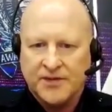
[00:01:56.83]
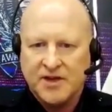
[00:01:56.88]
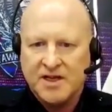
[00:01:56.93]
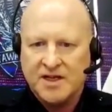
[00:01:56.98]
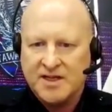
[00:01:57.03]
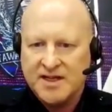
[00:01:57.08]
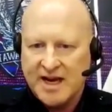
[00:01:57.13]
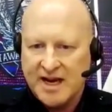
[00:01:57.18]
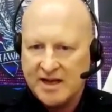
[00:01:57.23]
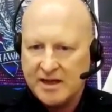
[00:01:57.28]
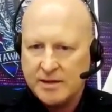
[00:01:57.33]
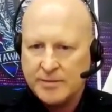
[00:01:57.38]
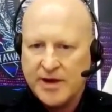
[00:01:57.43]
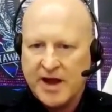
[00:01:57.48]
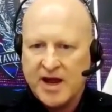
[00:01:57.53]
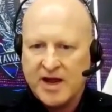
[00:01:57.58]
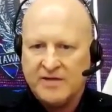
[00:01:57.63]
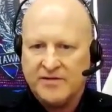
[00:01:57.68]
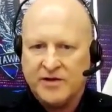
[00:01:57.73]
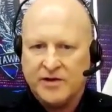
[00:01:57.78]
contain the
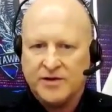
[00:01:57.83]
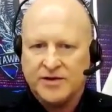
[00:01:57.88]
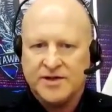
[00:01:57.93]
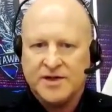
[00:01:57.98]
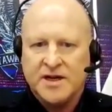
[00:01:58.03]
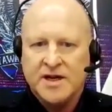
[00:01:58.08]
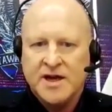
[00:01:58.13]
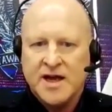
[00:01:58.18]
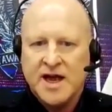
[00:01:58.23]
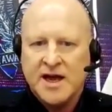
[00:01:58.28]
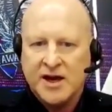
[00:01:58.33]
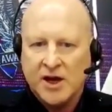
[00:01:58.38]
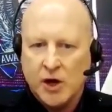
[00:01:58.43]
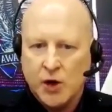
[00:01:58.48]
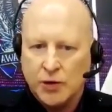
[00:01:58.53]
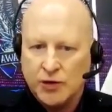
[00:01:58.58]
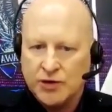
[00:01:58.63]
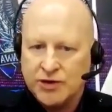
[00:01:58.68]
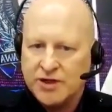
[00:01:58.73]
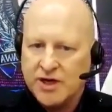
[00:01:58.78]
behaviors, and
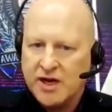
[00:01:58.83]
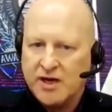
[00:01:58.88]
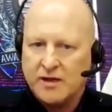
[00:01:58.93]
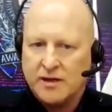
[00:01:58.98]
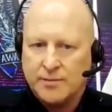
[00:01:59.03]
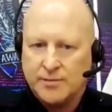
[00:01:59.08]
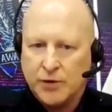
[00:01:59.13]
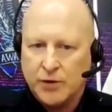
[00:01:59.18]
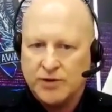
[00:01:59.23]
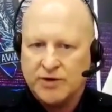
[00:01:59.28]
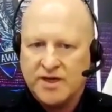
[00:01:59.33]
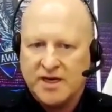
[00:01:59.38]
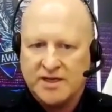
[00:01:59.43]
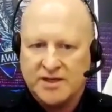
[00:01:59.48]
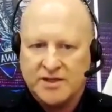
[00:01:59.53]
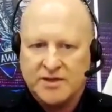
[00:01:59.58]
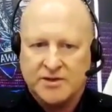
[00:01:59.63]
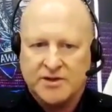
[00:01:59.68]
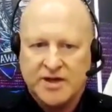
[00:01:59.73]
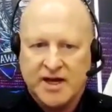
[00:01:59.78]
negotiate the
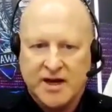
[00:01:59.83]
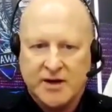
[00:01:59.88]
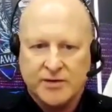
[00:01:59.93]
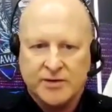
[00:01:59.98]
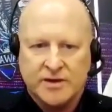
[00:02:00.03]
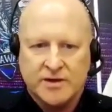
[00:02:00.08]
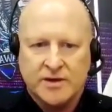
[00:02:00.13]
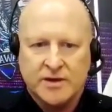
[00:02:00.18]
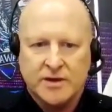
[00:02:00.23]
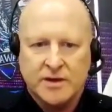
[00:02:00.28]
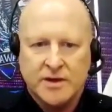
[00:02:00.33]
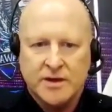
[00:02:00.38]
protesters out.